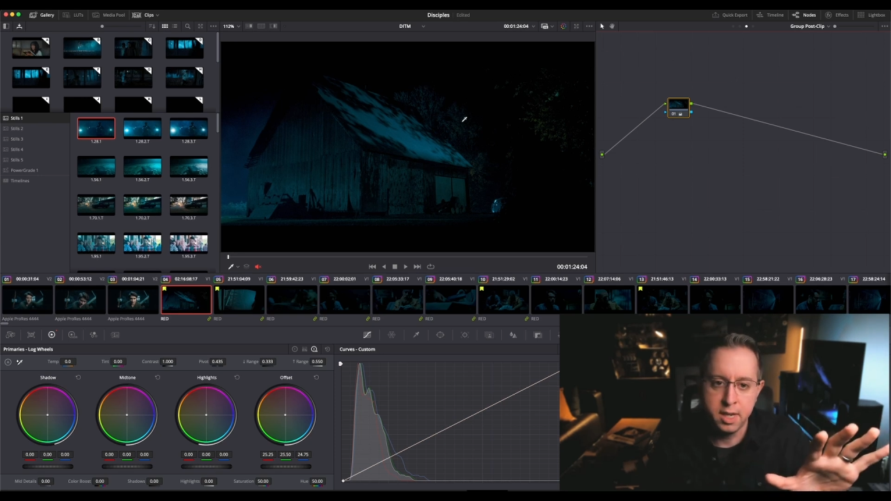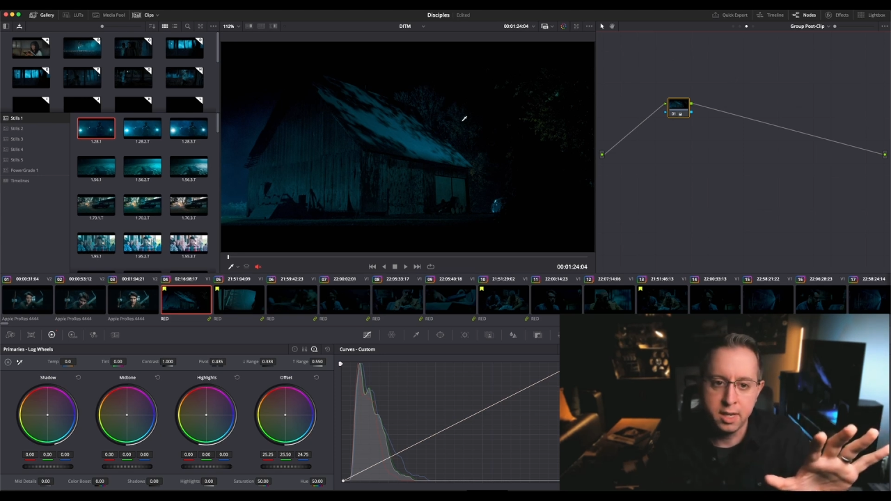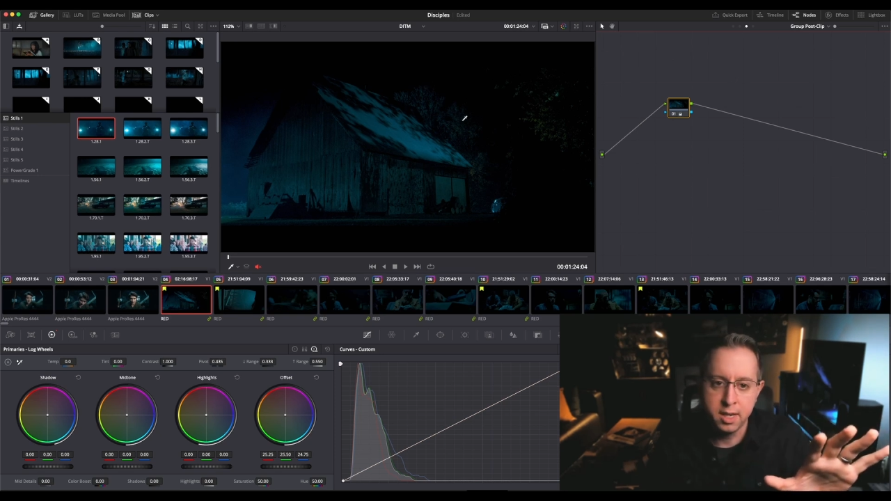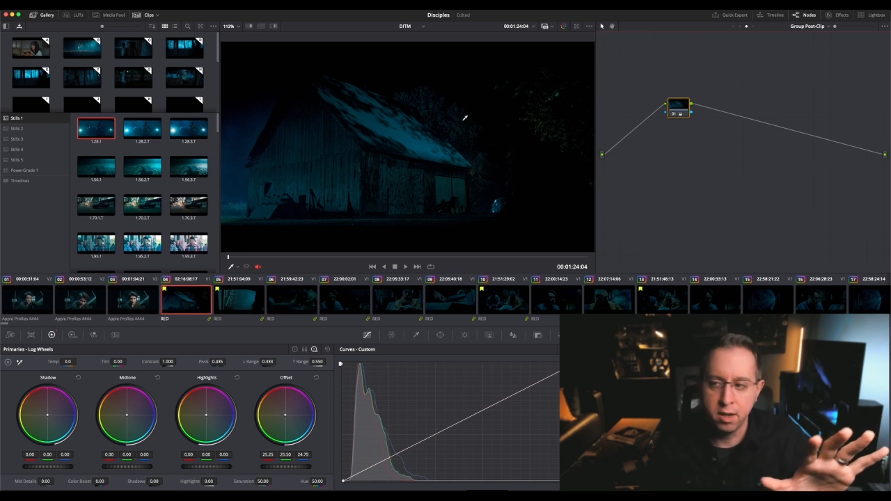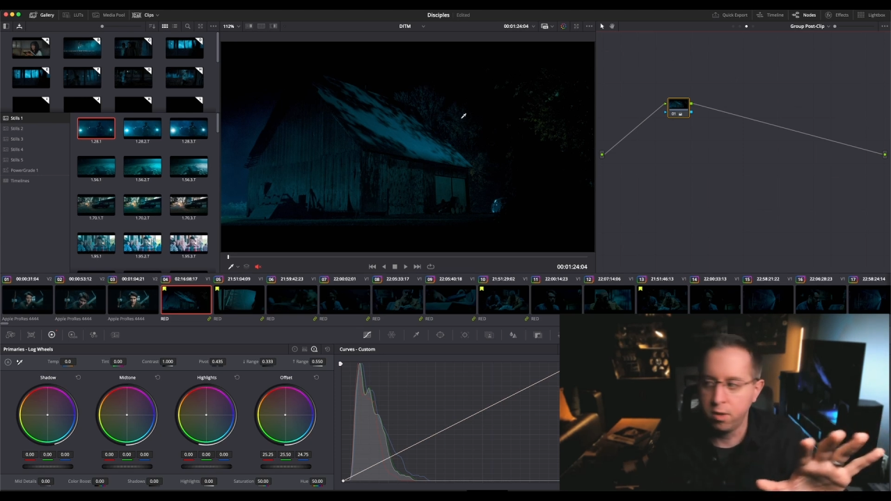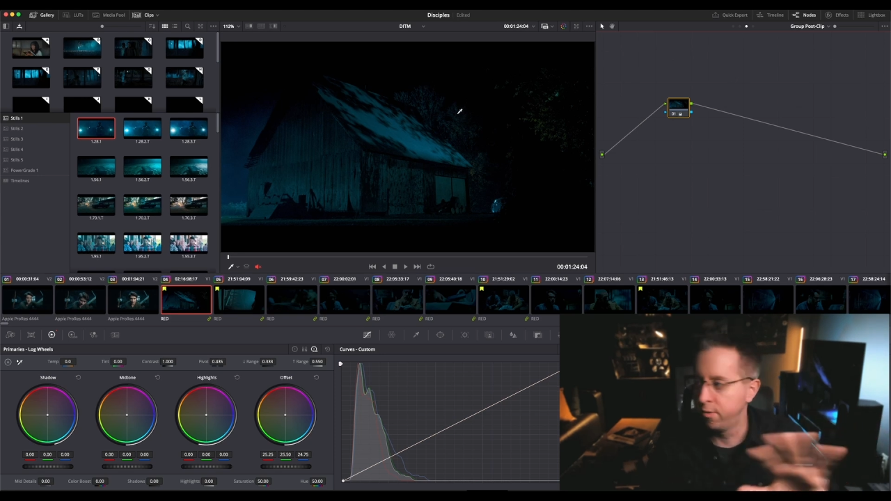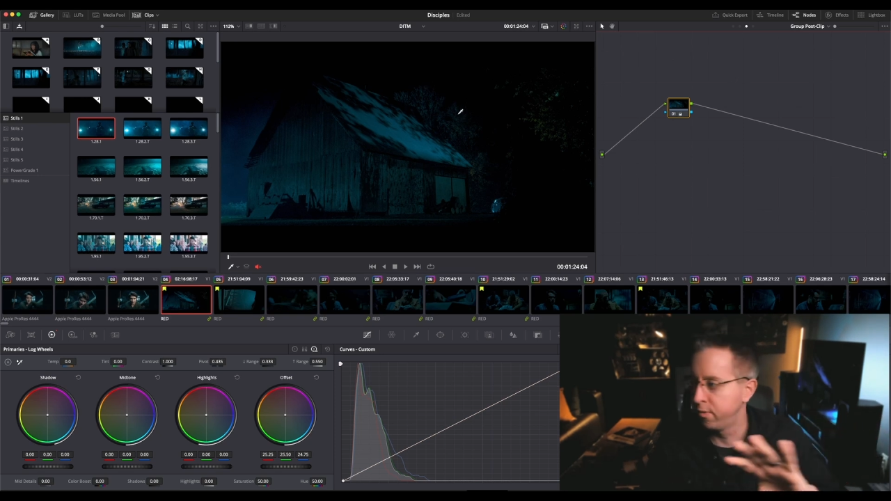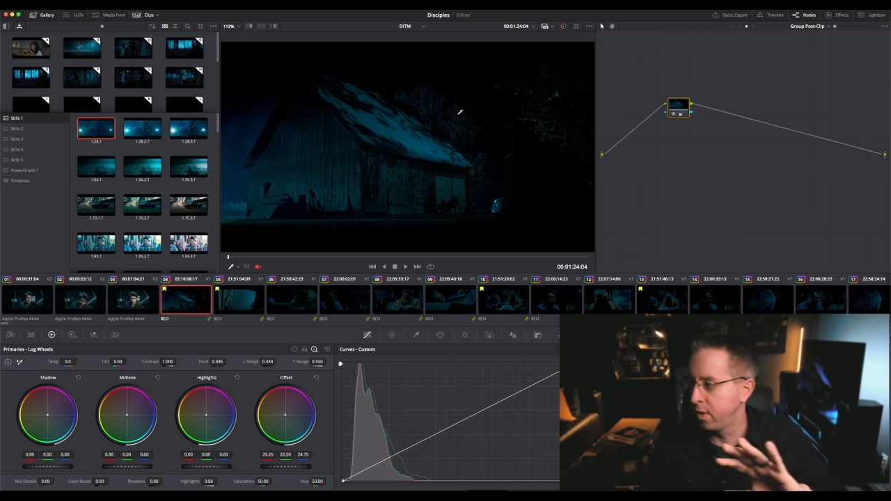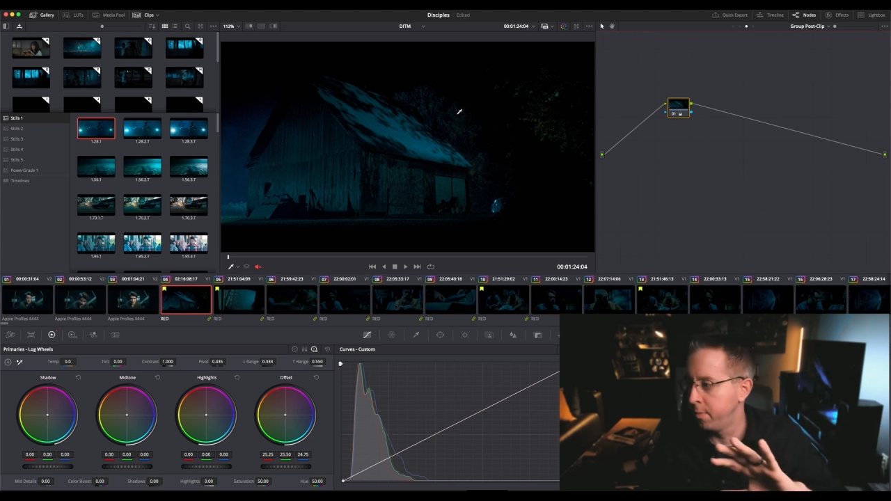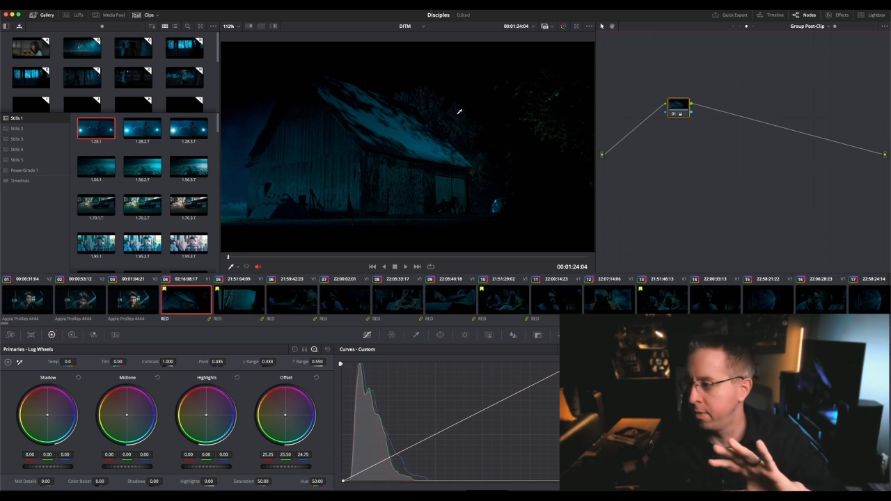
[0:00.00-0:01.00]
detail
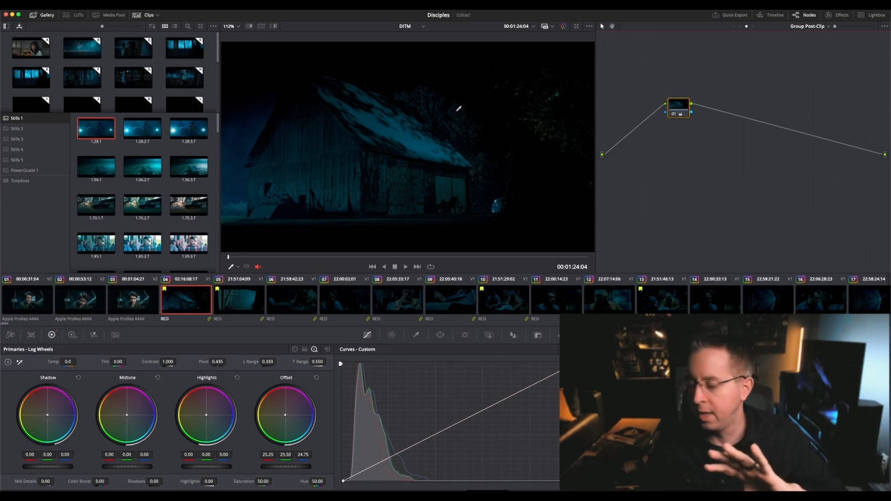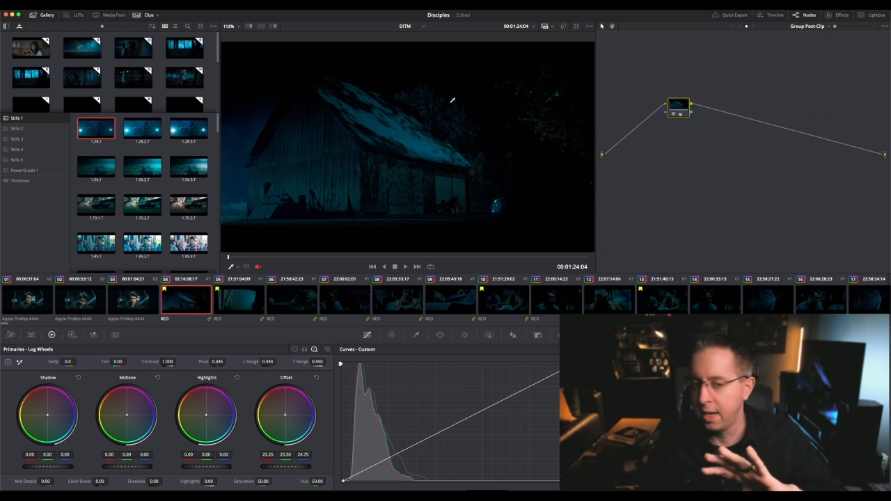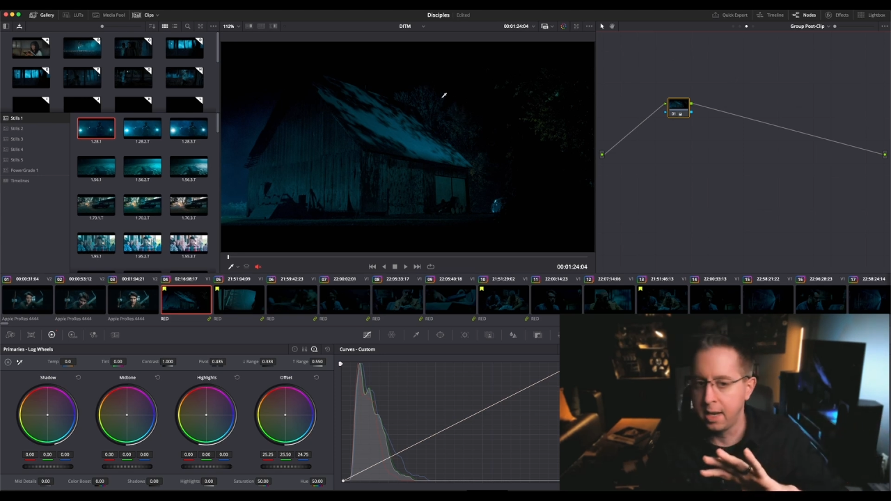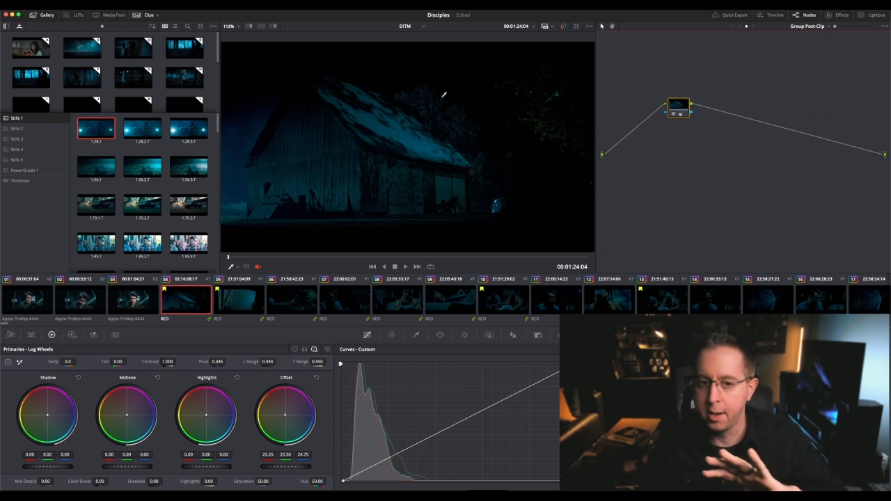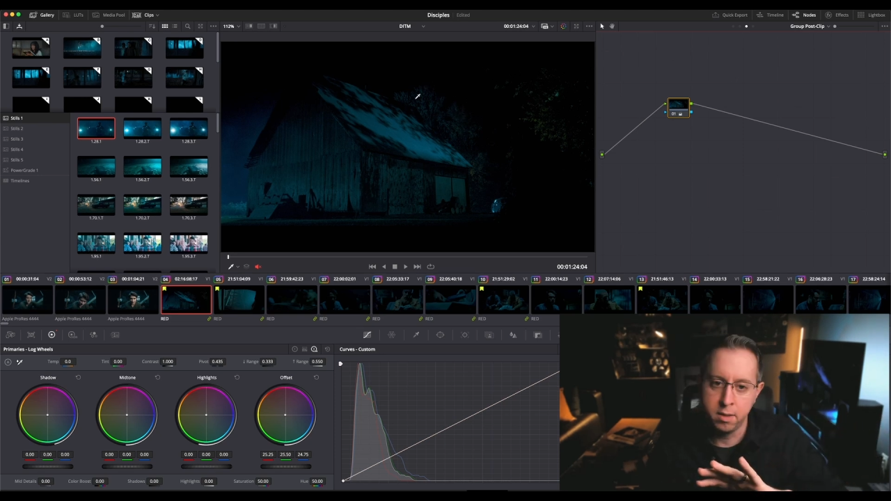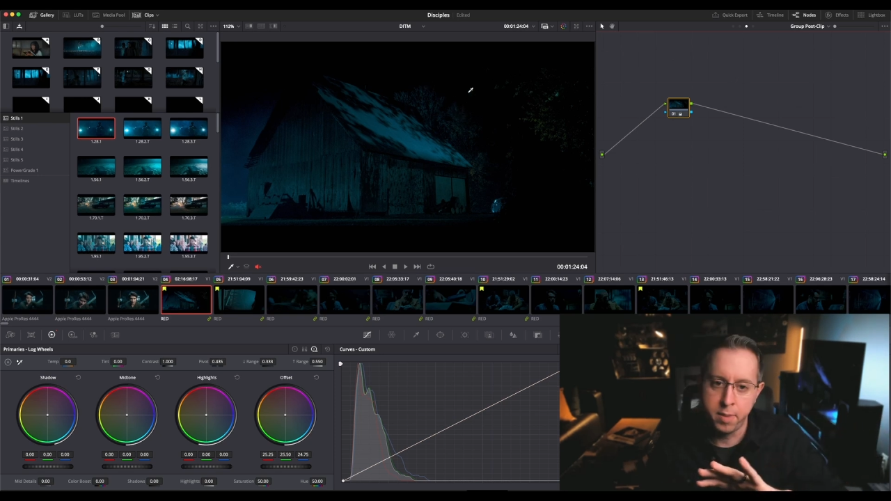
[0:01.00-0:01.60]
from the